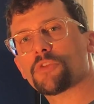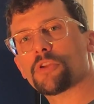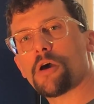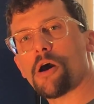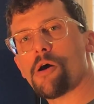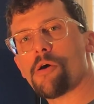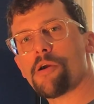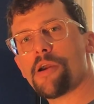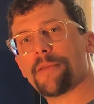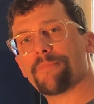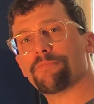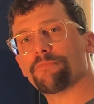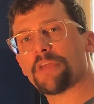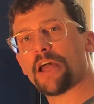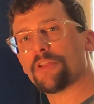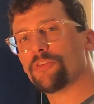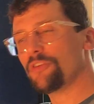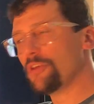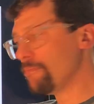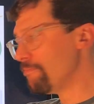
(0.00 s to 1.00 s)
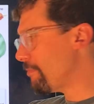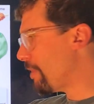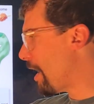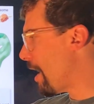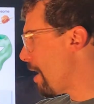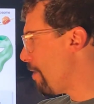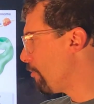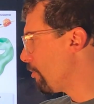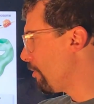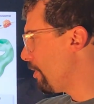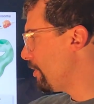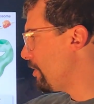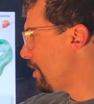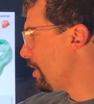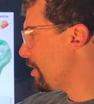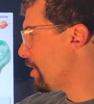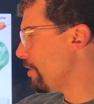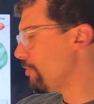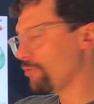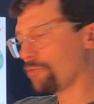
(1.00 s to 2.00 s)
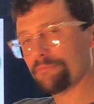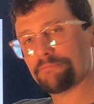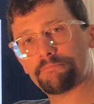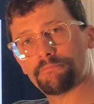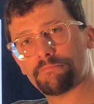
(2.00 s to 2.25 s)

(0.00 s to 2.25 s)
Alright, that's it. Have a great day, guys.